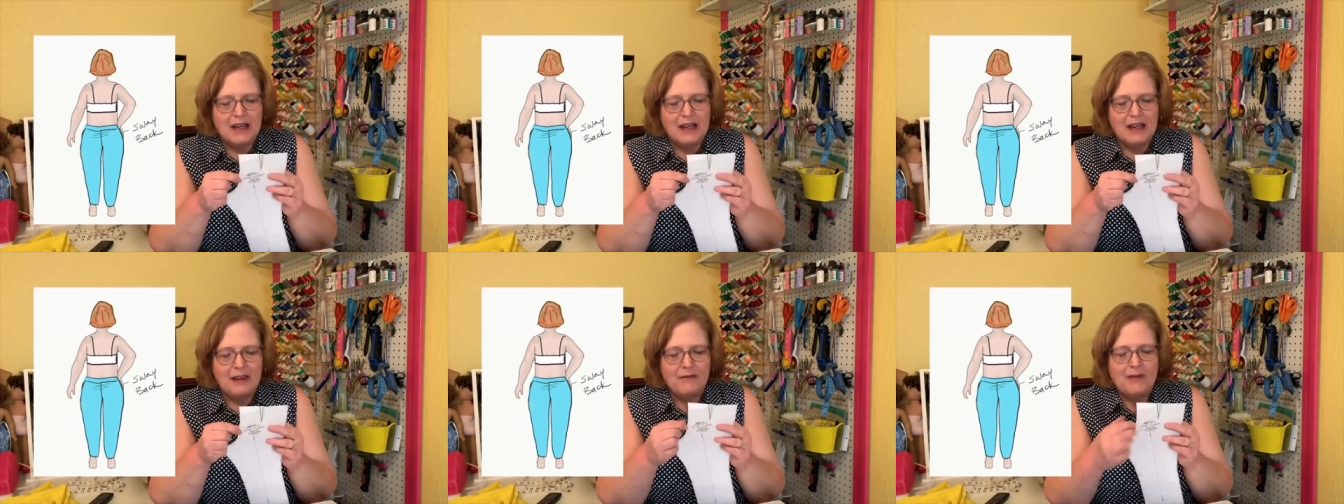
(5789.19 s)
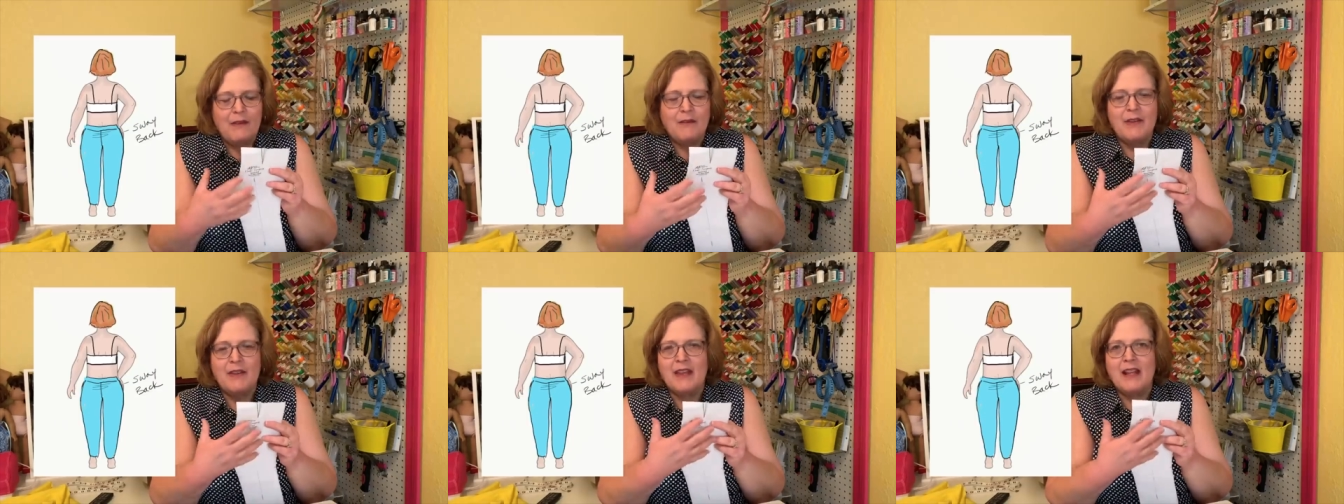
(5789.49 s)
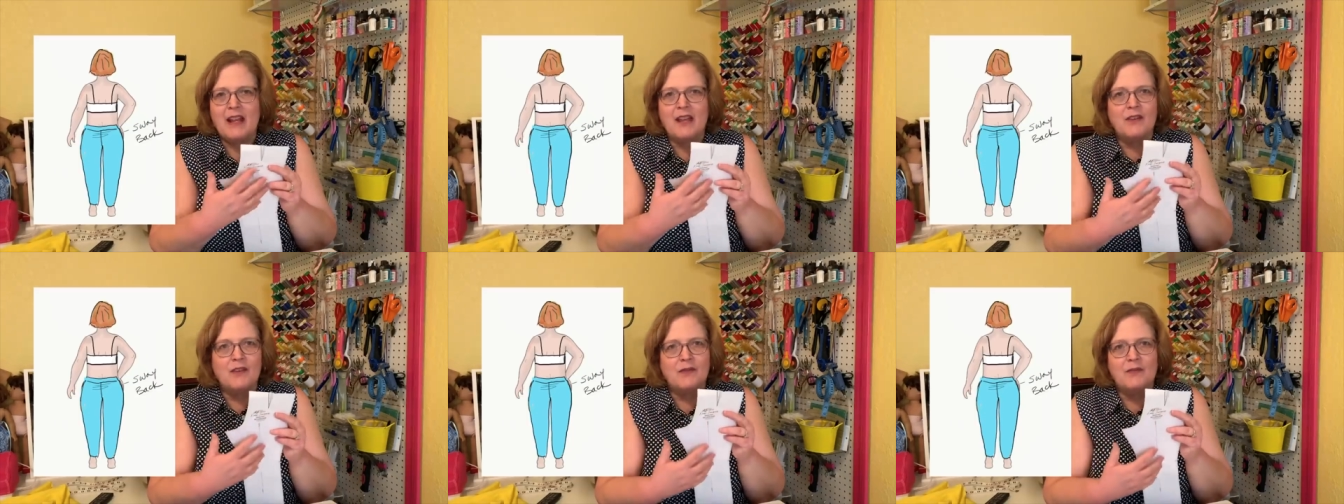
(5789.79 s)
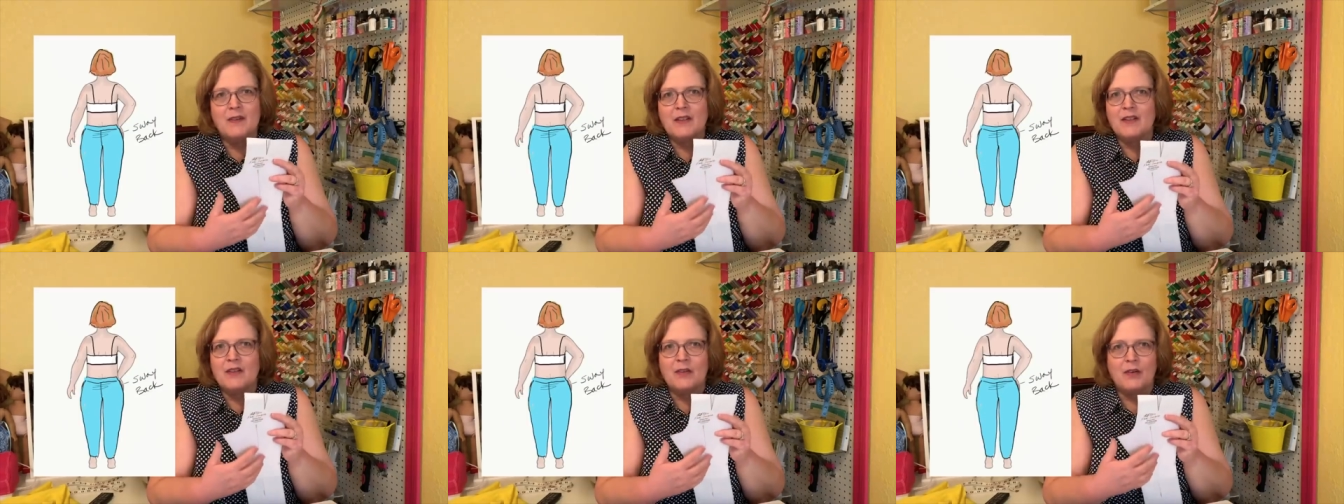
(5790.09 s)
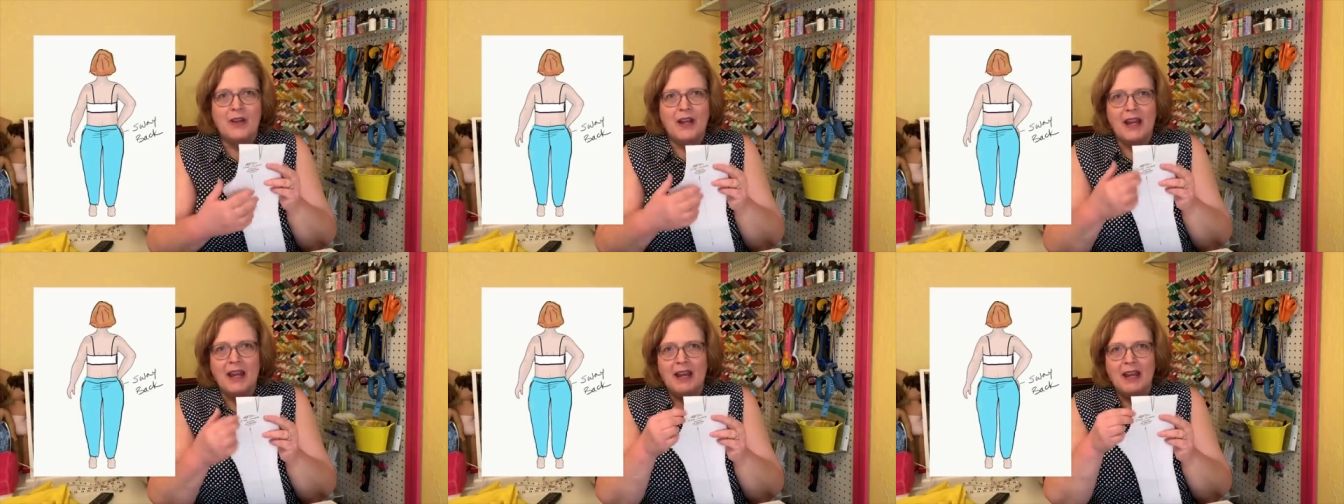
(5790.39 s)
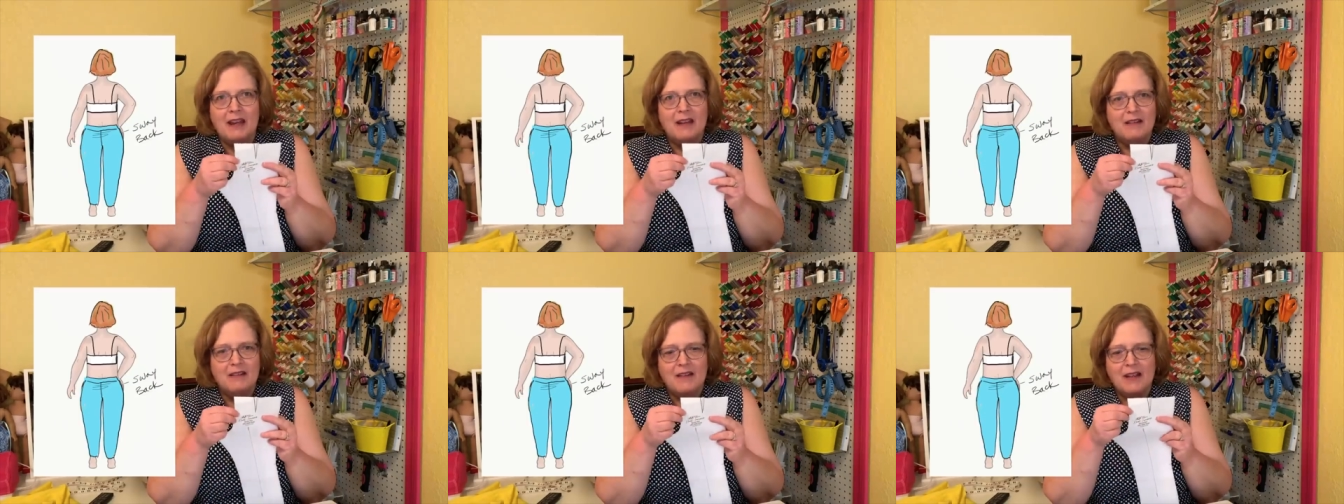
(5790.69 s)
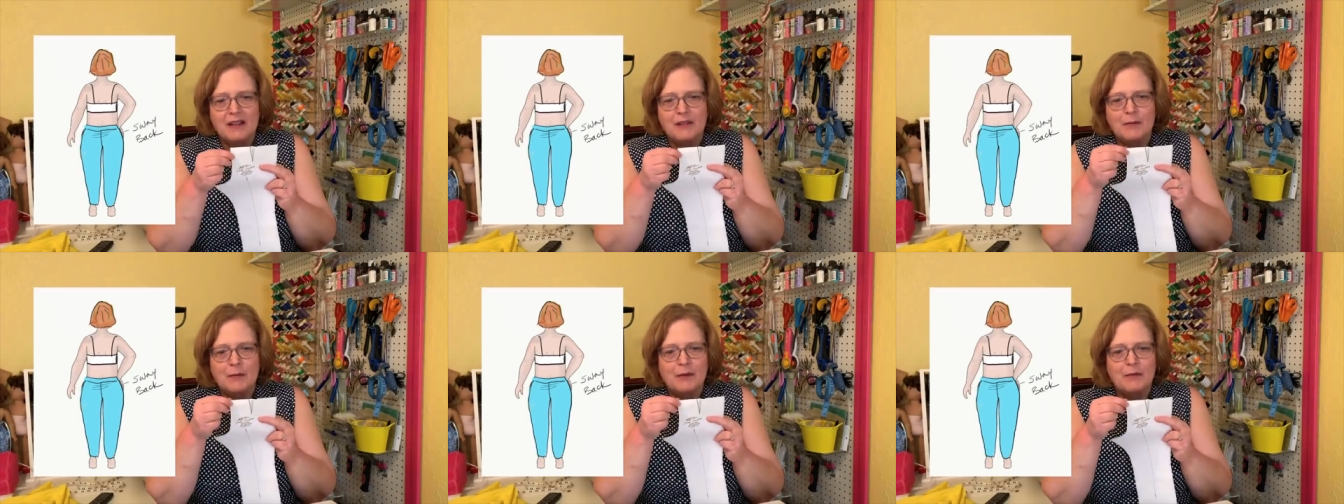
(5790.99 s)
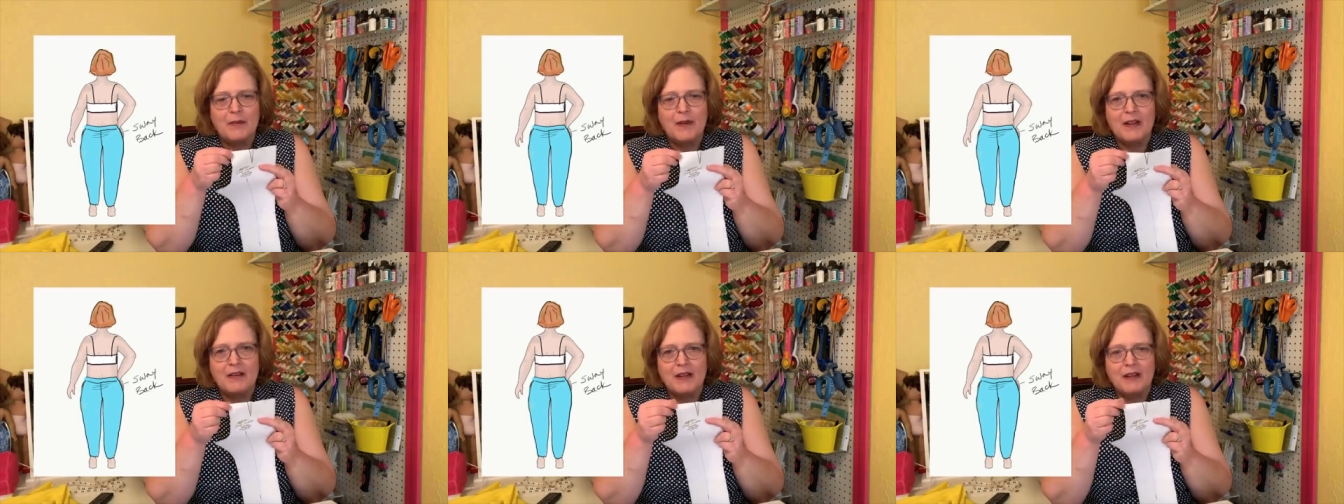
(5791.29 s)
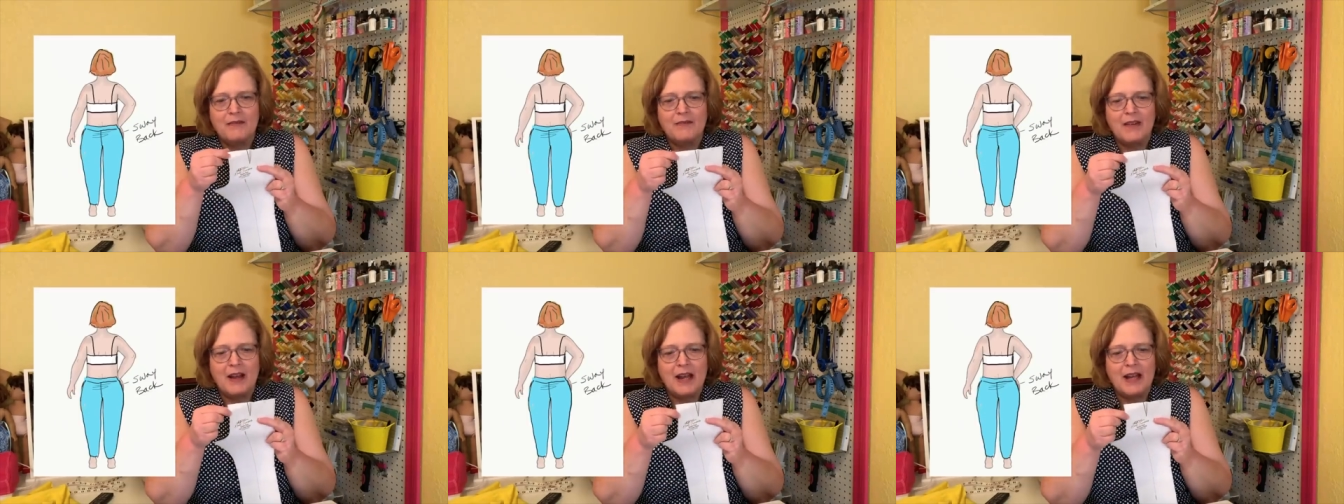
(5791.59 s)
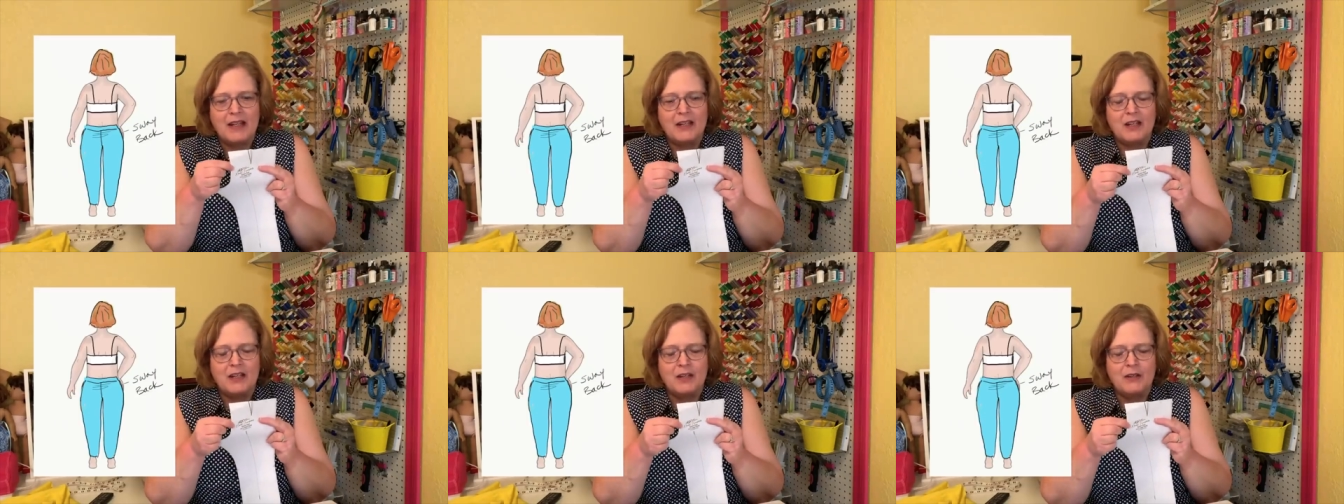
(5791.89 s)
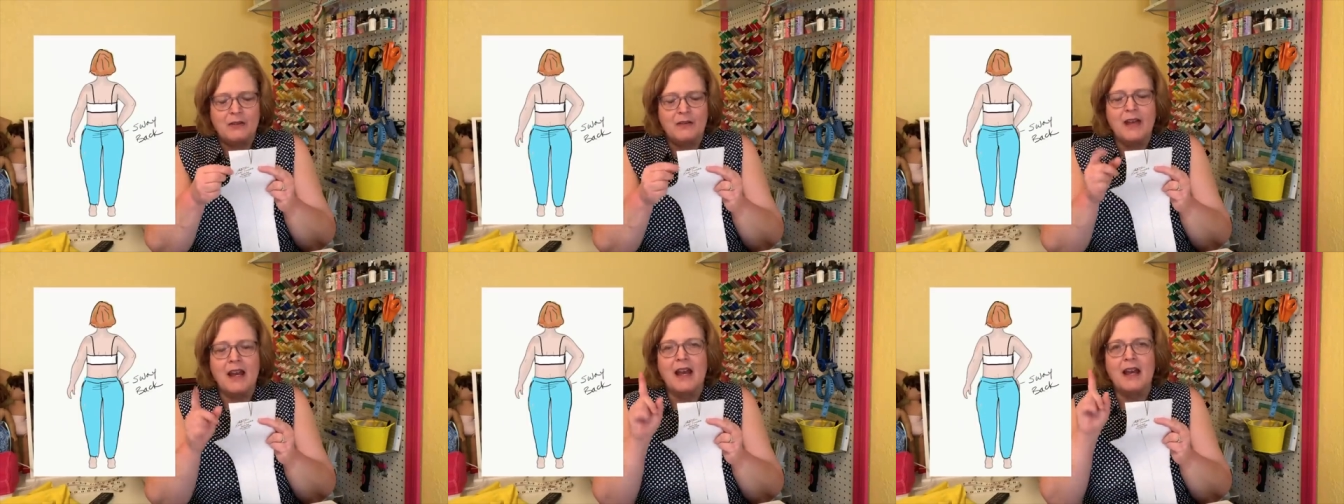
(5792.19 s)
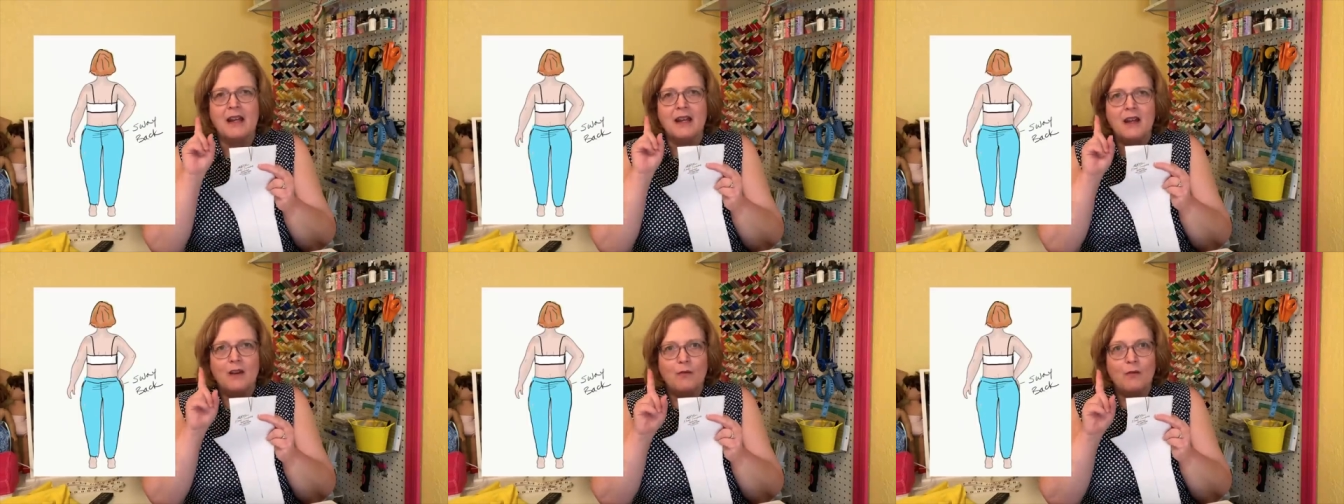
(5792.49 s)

If everything else fits okay, that's perfectly fine to do that.